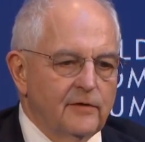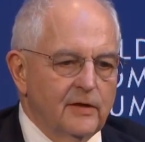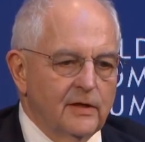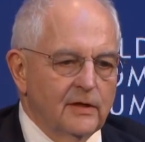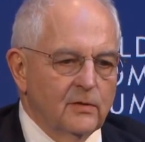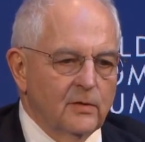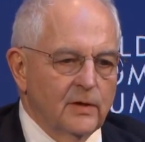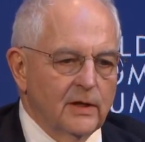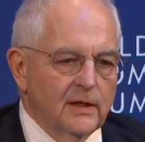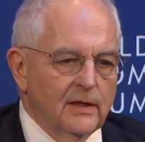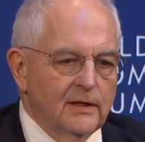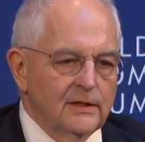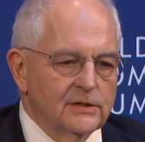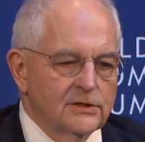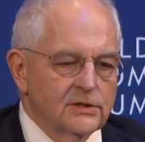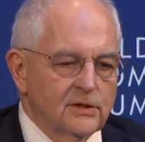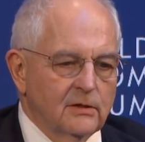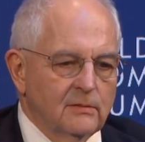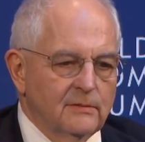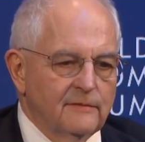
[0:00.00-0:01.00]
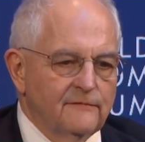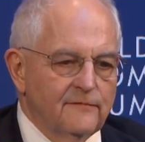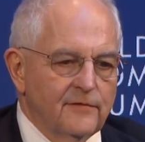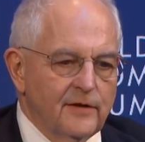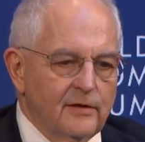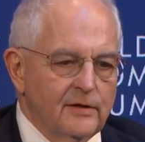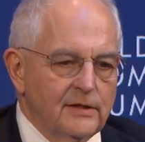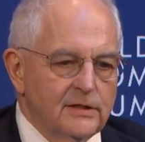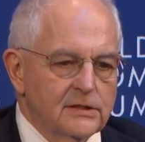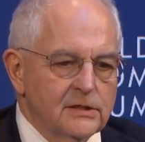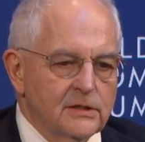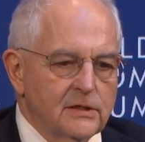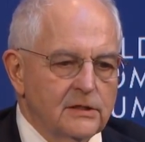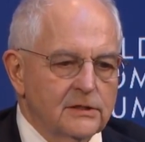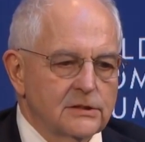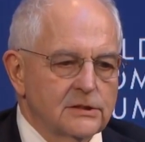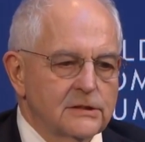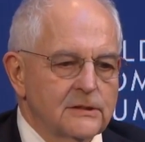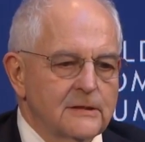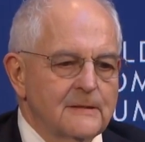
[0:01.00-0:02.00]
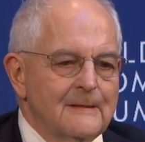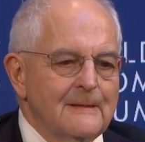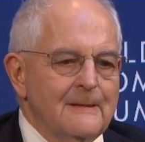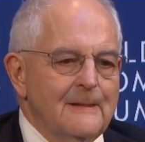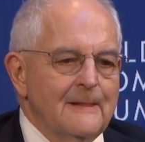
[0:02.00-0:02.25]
very quickly, so it'll be very terse,